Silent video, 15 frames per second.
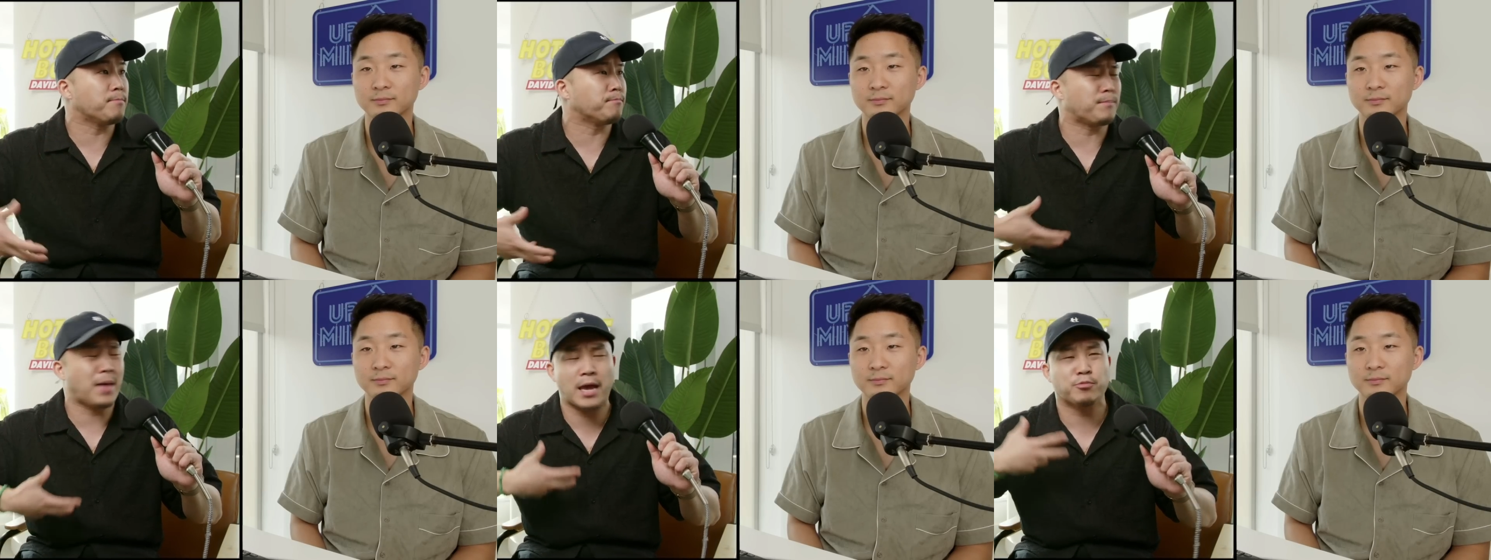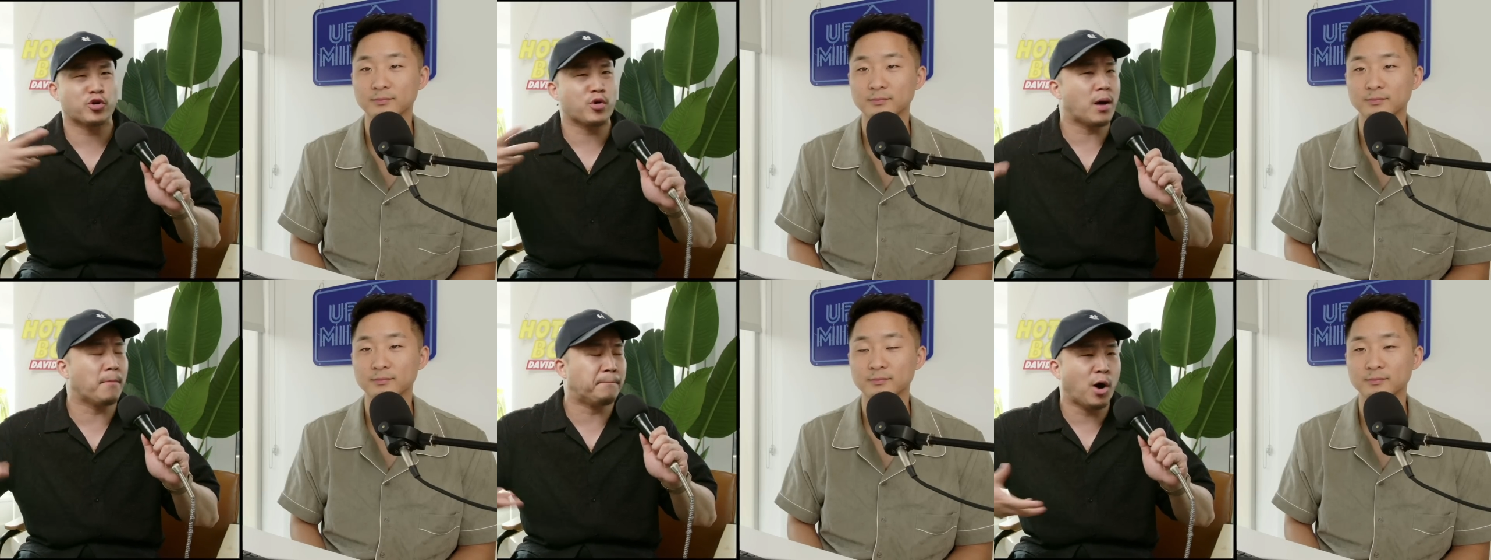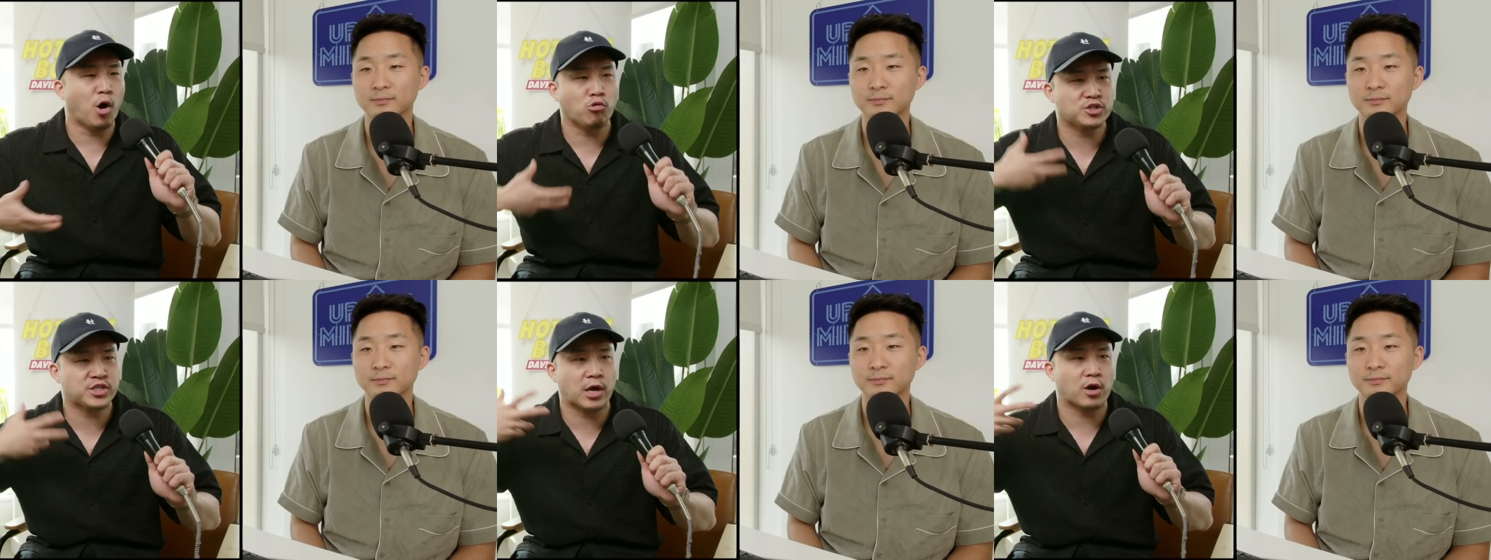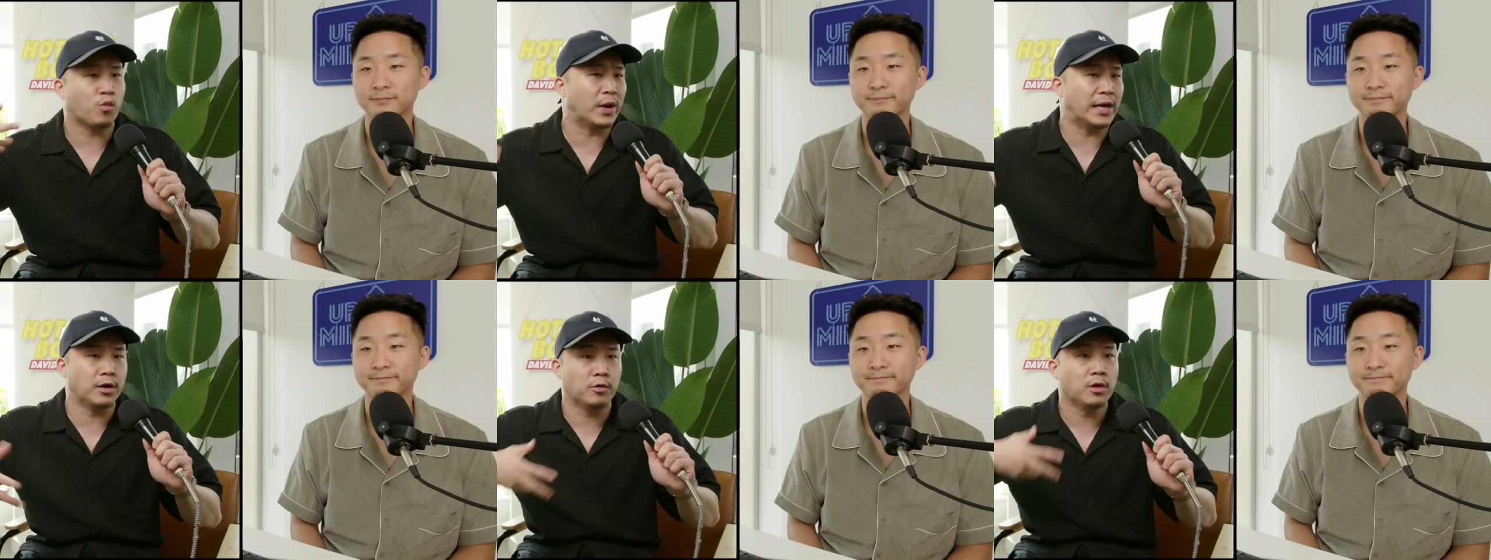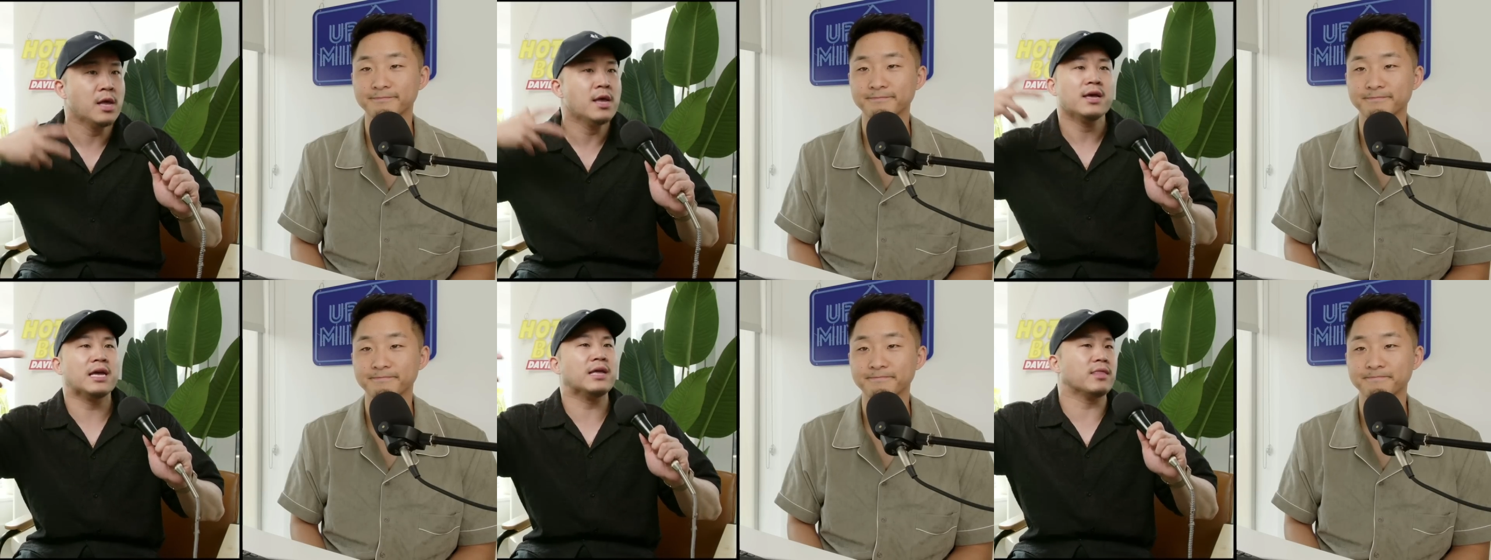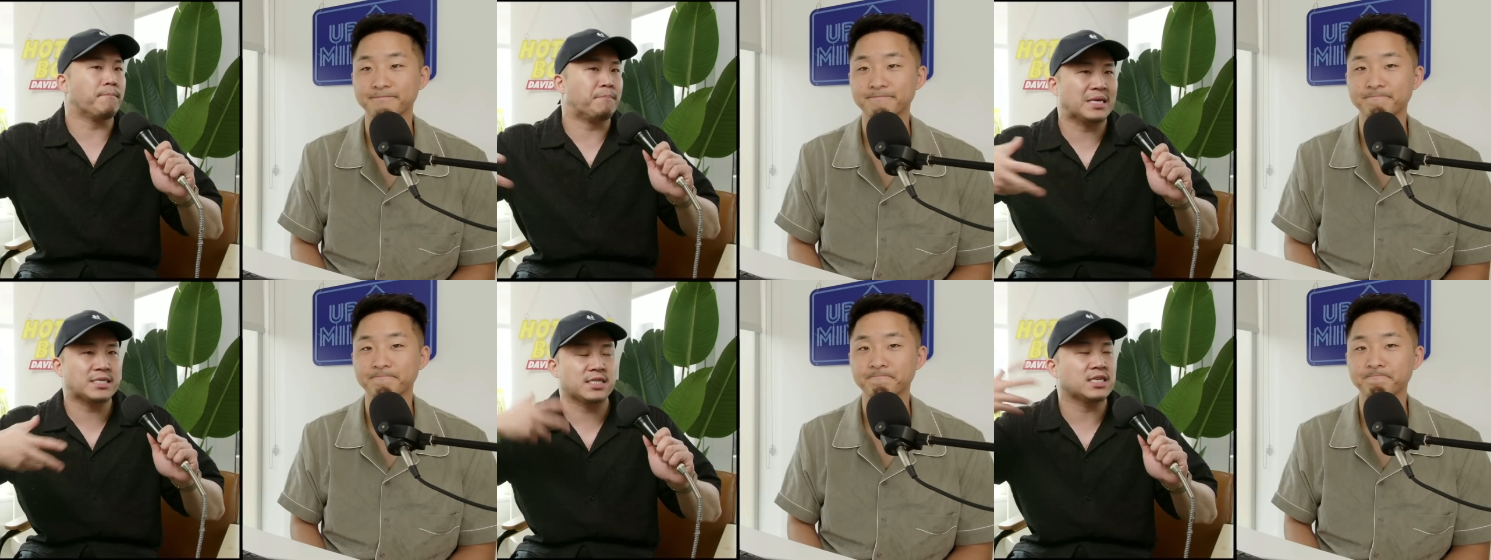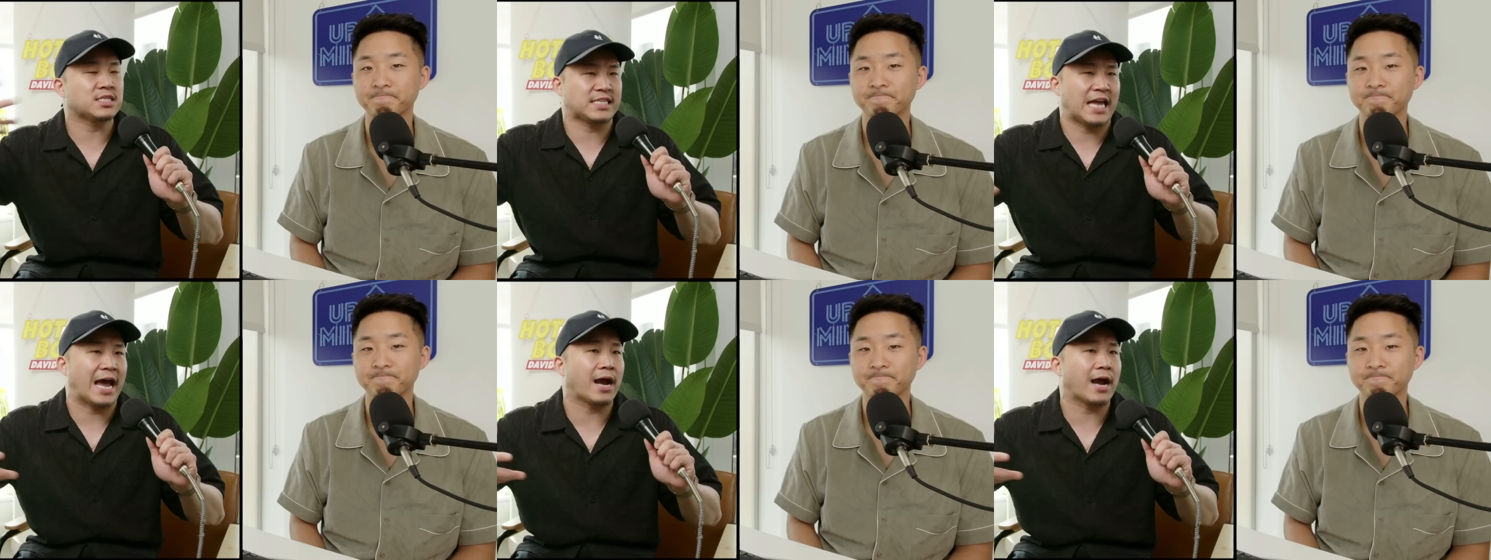Speaker 1: able to impose their will in the business tech